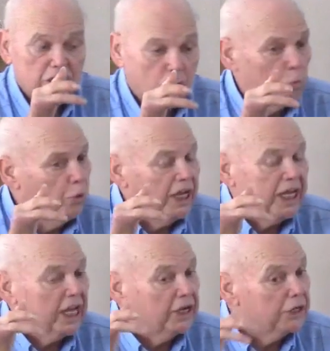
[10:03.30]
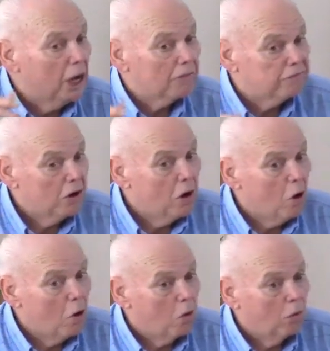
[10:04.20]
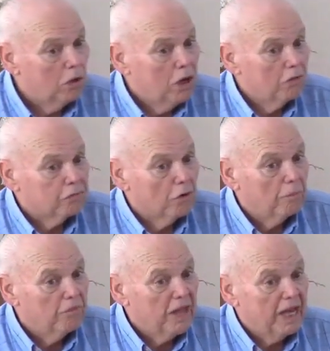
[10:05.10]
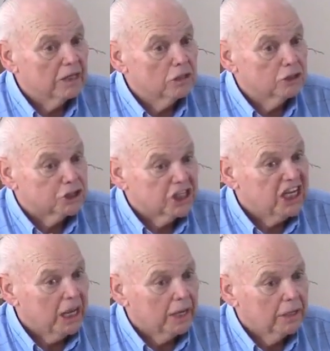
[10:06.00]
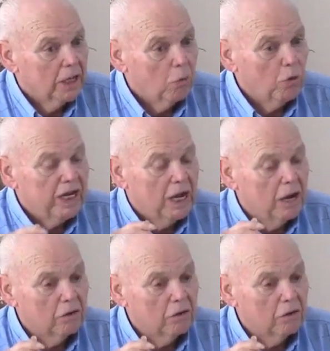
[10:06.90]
listen, we cannot fall from that sin we are uh,